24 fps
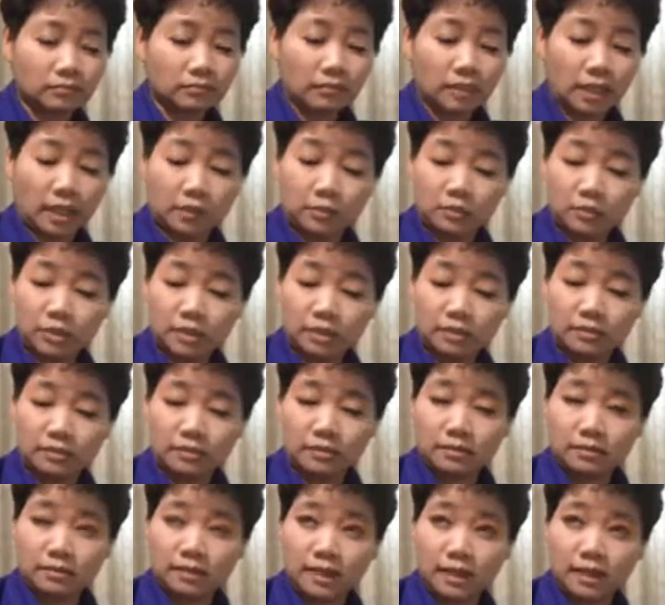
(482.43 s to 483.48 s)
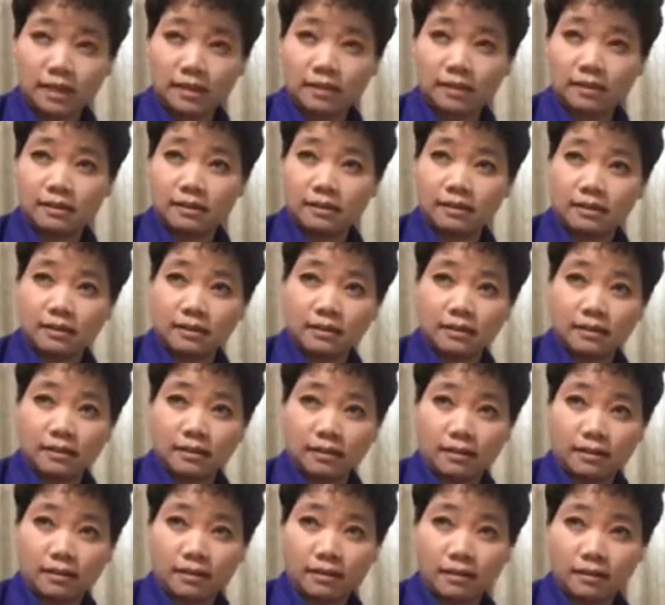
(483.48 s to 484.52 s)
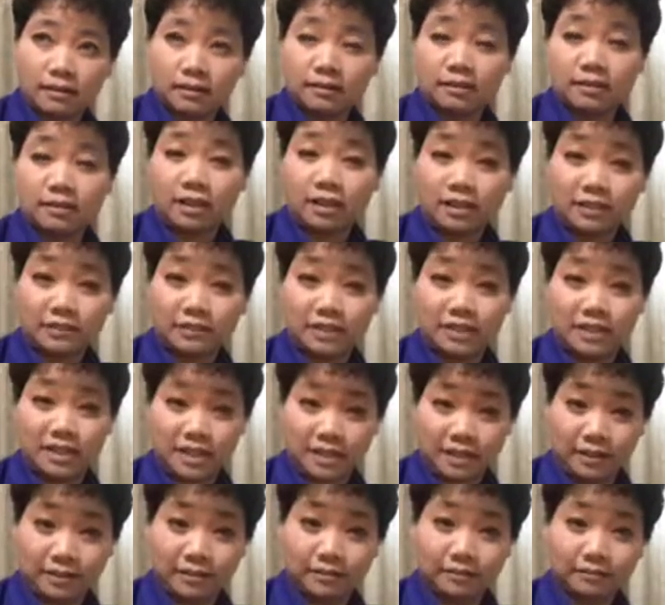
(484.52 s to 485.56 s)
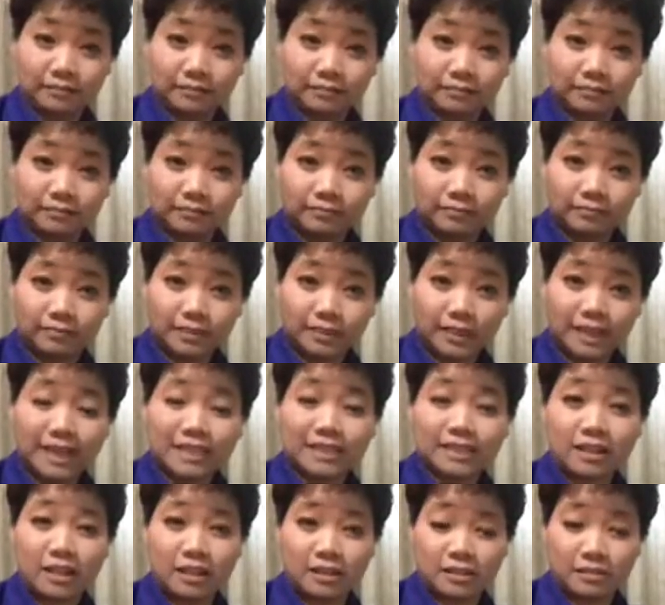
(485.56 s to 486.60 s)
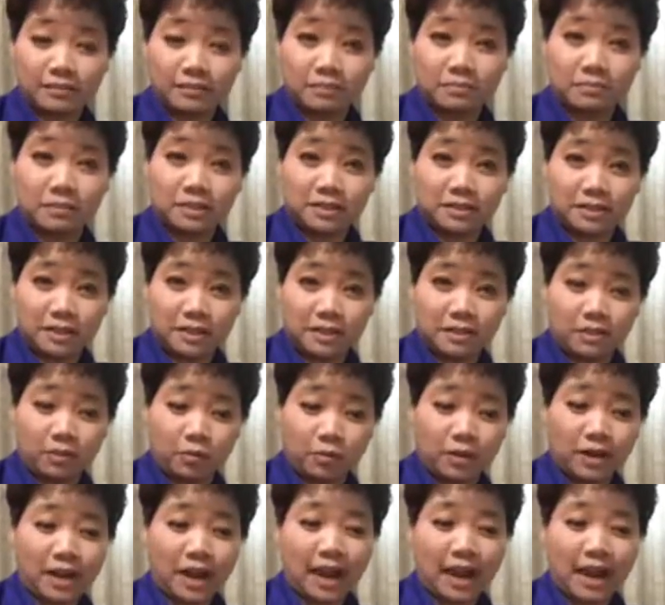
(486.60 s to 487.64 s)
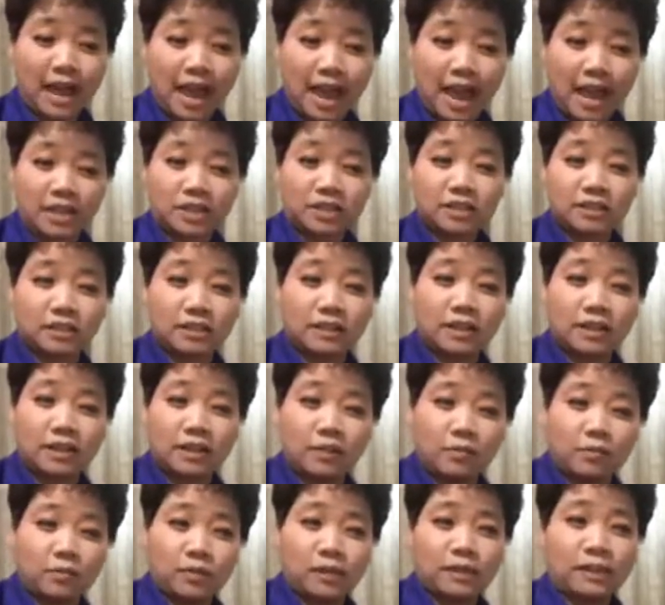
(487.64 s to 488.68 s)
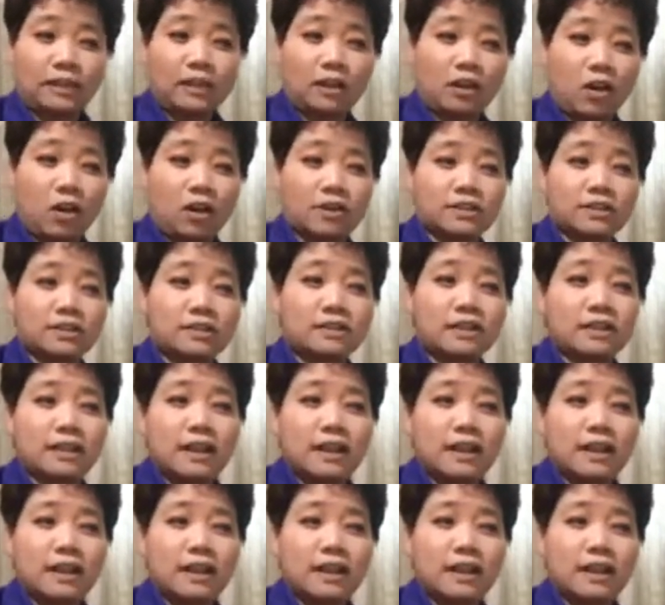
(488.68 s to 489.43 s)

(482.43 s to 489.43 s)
I would say, it's even a year. It has not even been a year. When I actually really launched